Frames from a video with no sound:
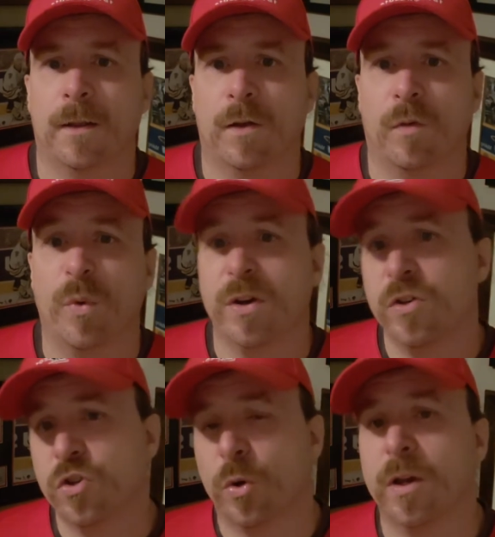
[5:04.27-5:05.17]
what
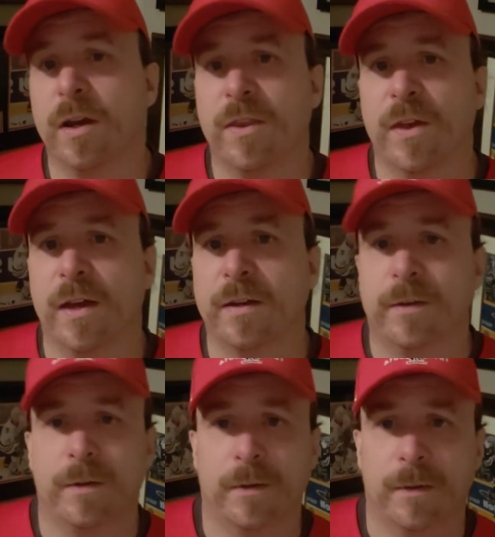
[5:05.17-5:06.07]
enjoying that
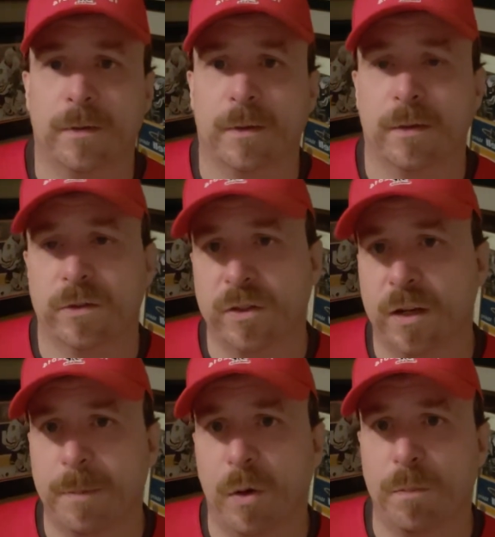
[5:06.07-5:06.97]

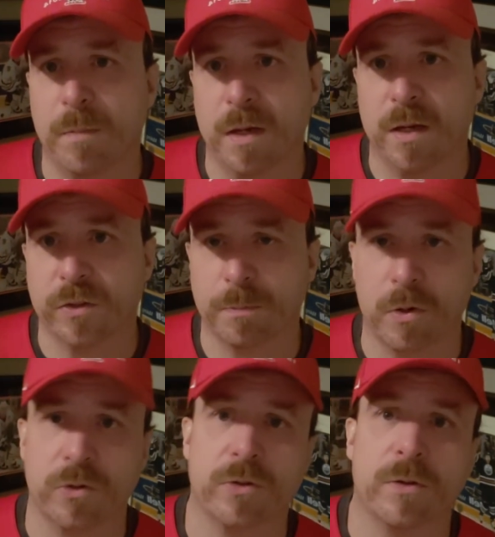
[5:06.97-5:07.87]
said about me as a
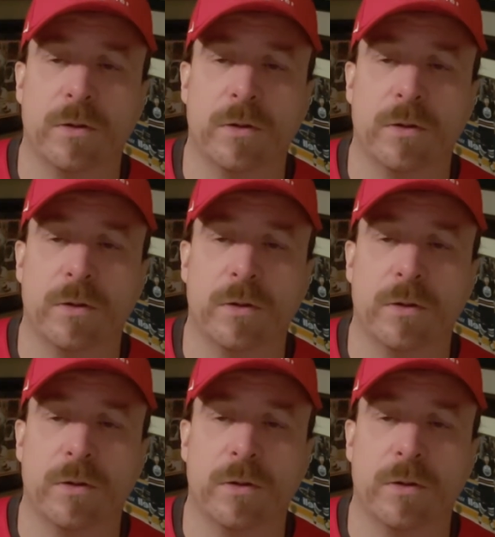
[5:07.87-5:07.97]
person.